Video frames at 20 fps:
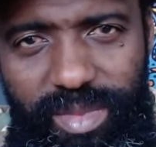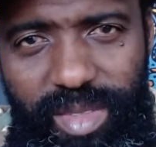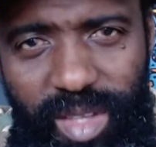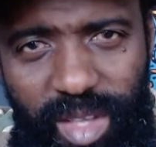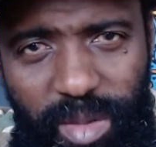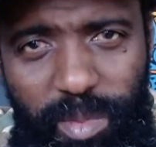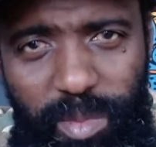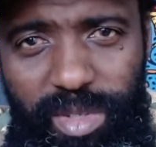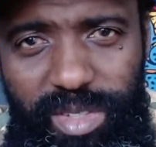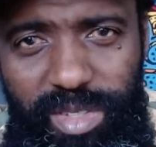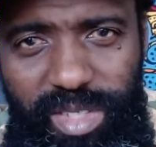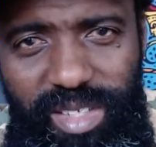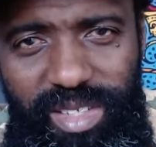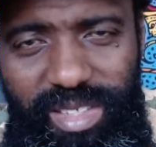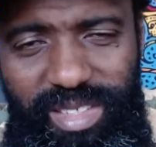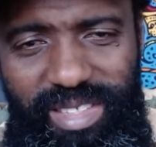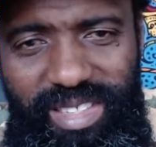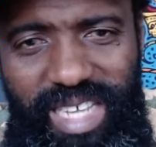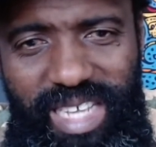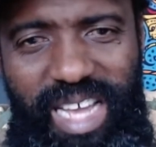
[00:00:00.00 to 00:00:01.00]
you must
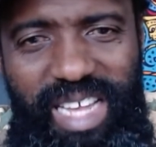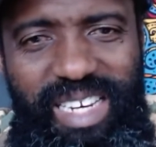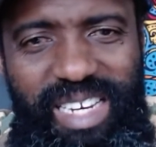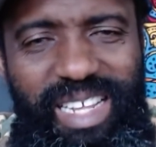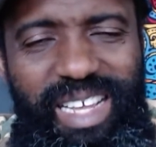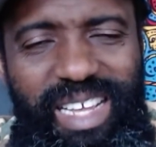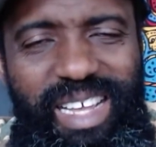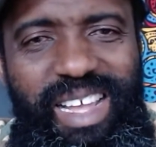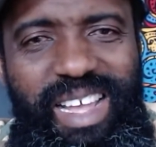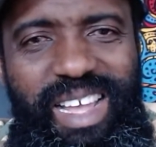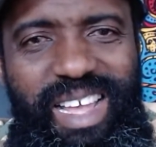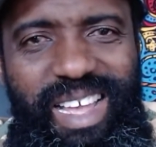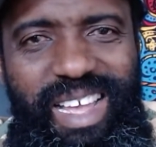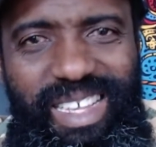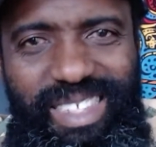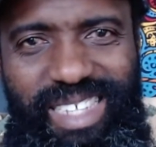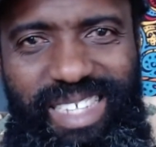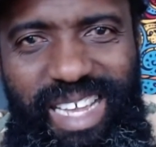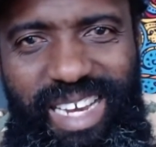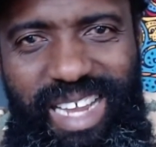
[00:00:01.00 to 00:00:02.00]
understand,
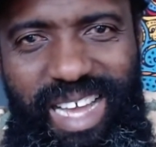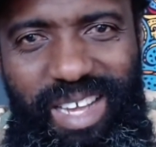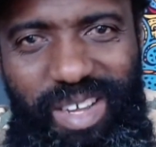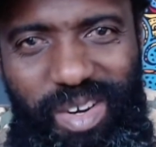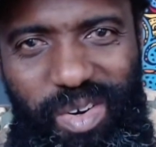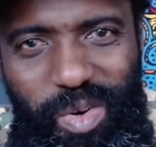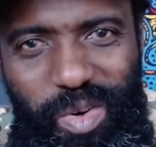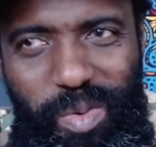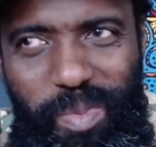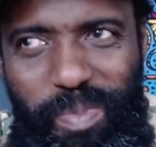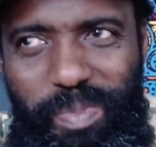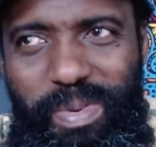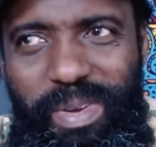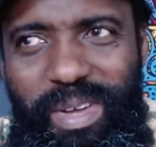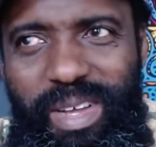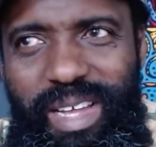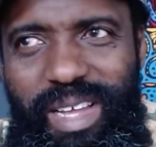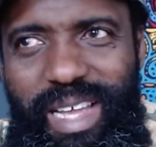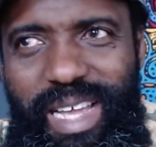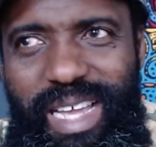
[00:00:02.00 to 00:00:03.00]
inside that group,
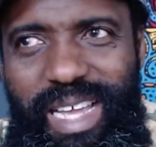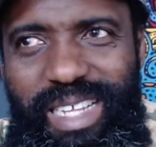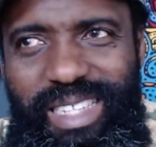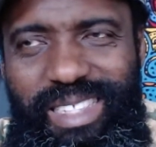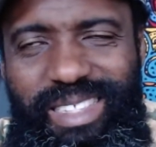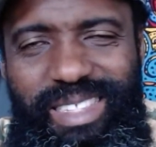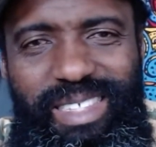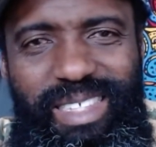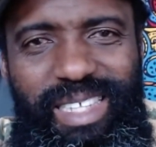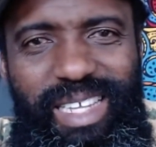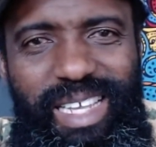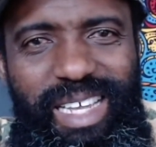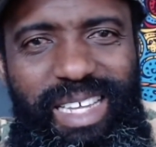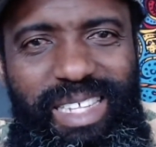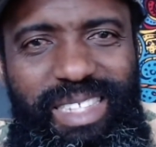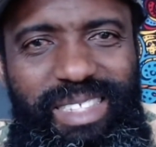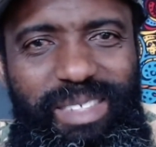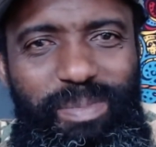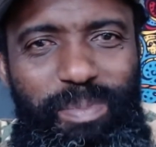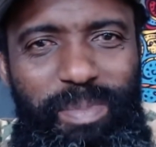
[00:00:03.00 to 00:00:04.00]

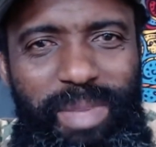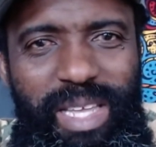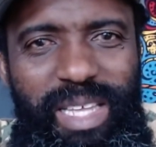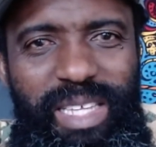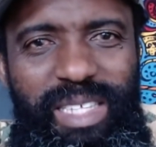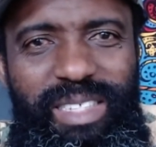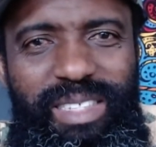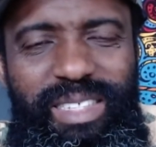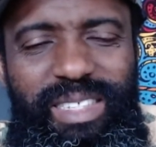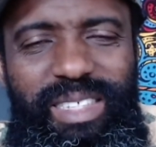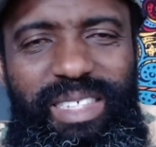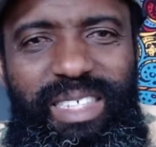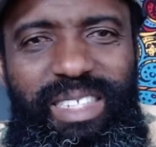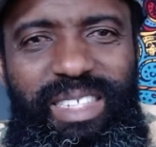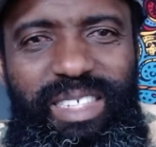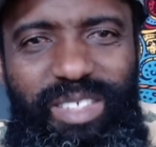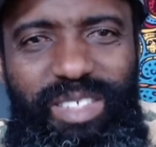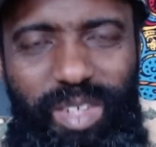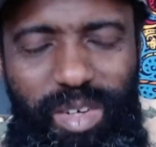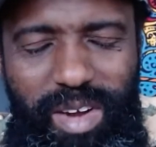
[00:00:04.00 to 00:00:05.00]
it means
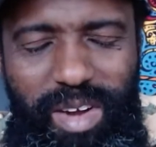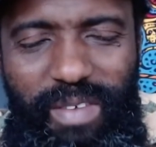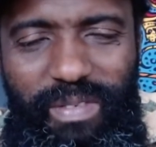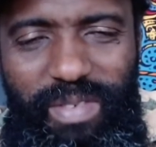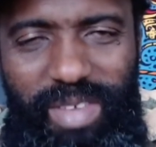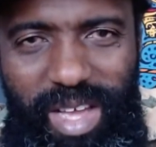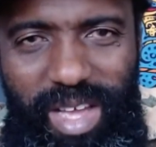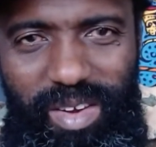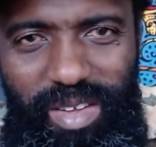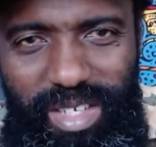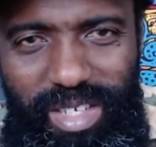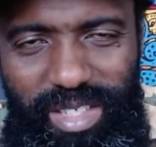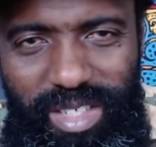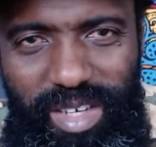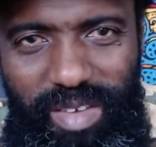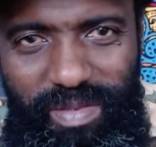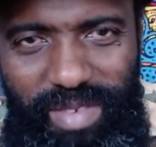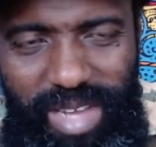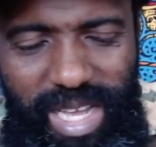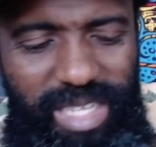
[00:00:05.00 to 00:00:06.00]
the geographical location
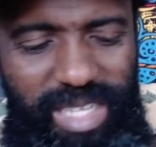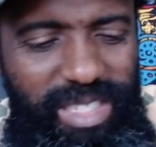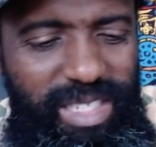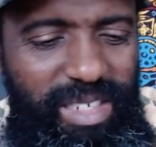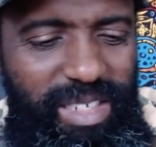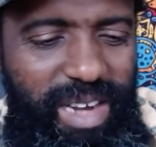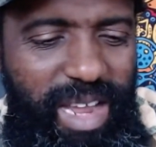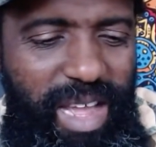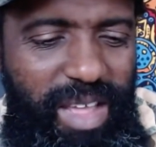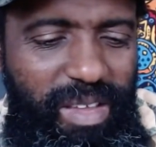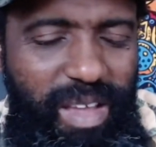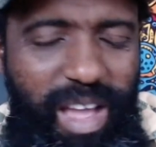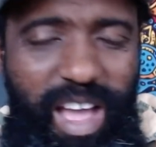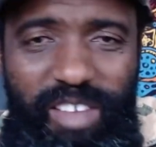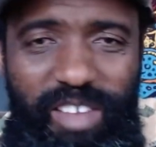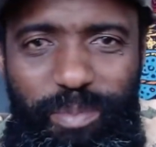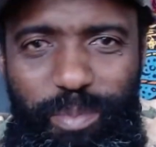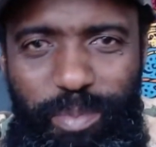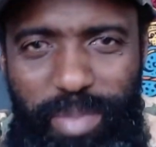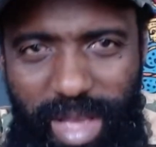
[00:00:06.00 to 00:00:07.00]
of Nigeria. You
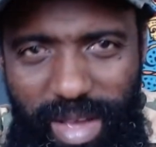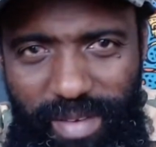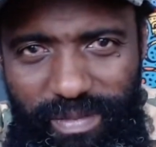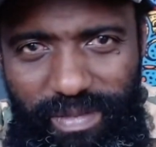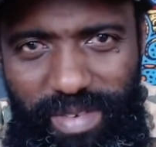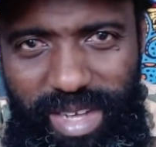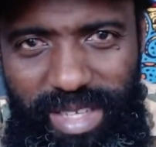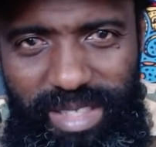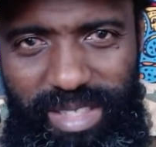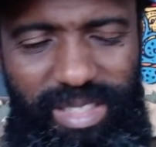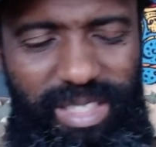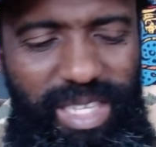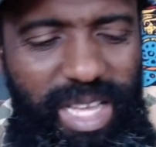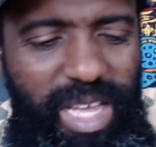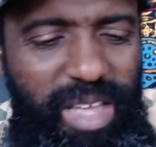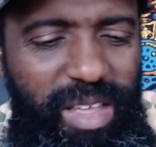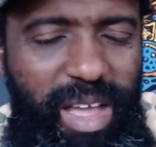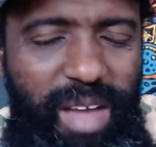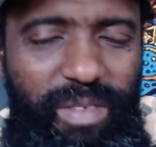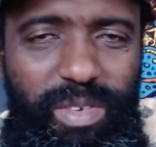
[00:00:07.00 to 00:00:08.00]
have Biafrans
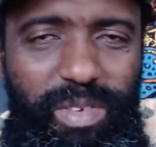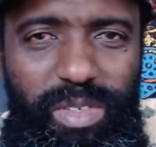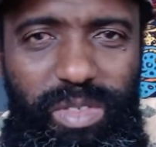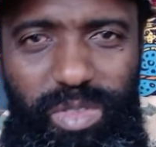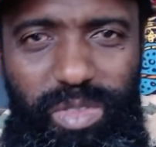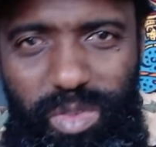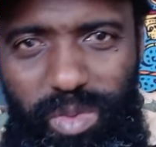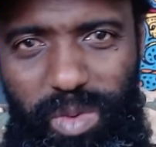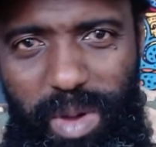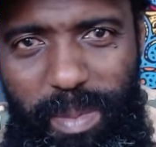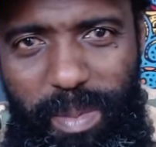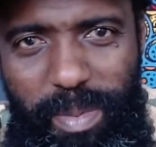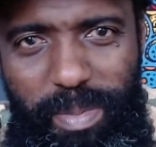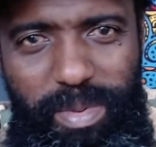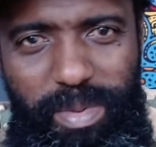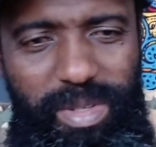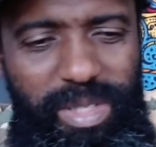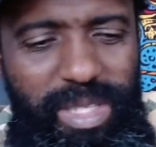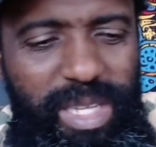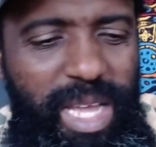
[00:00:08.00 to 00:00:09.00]
there, you have Oduduwa
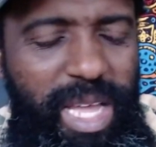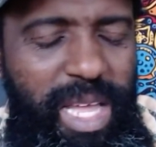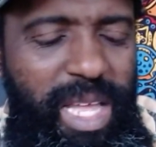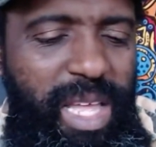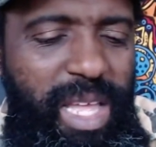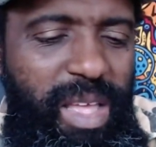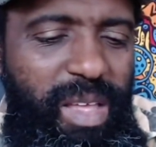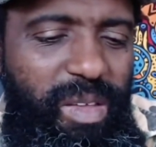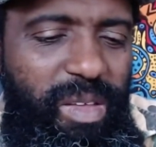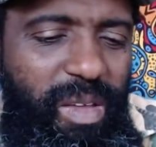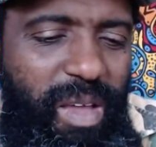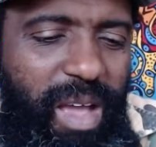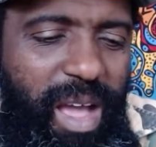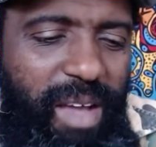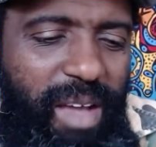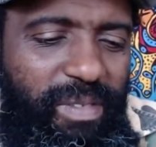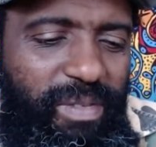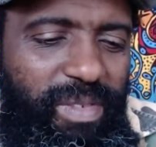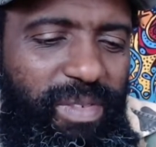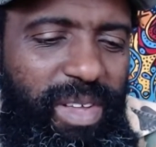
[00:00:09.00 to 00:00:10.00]
people there, you
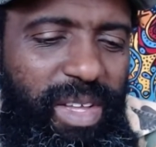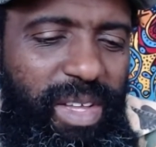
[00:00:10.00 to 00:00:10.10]
have